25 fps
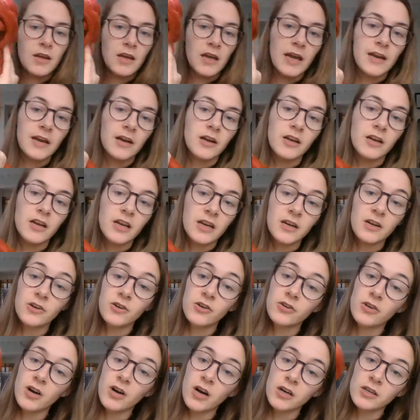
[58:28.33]
And I hear
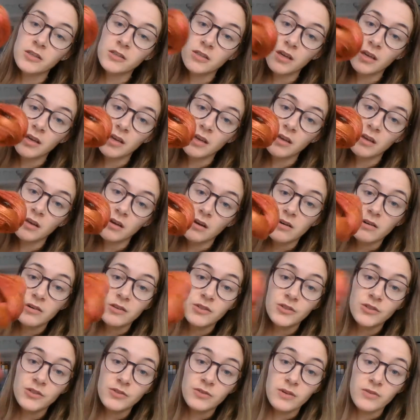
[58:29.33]
you asking,
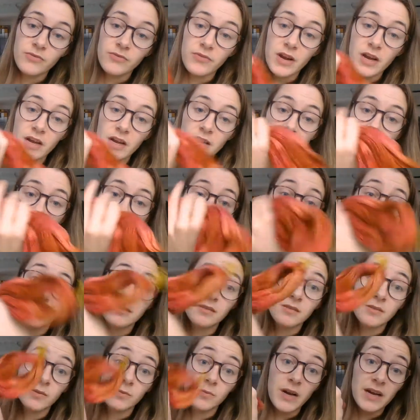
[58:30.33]
aren't you afraid that
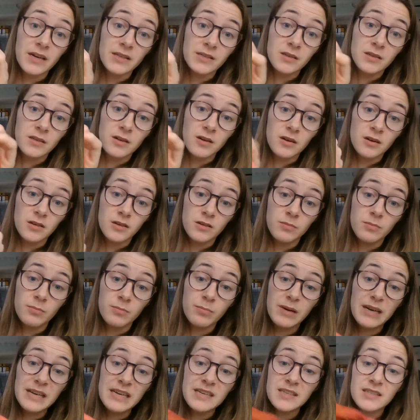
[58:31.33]
the red color
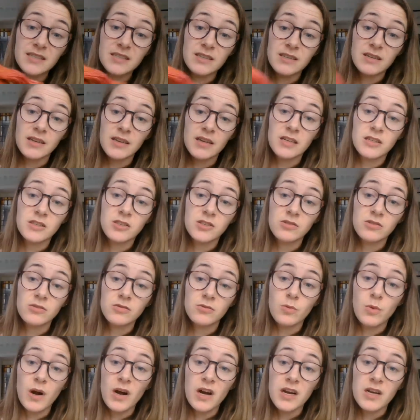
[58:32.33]
bleeds into the
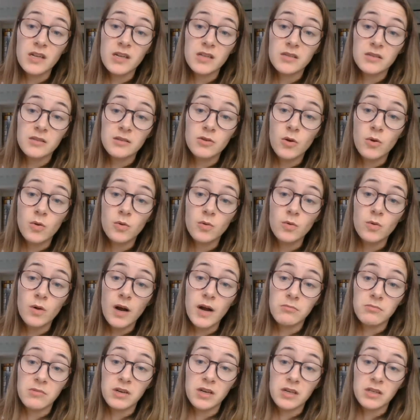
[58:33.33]
white? No,
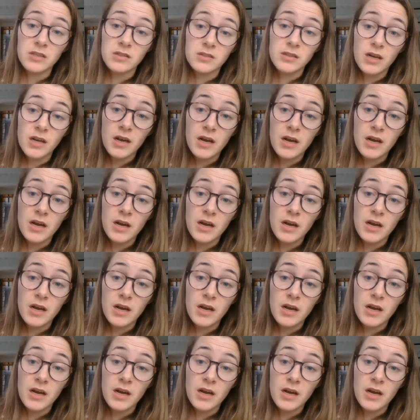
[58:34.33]
I'm not.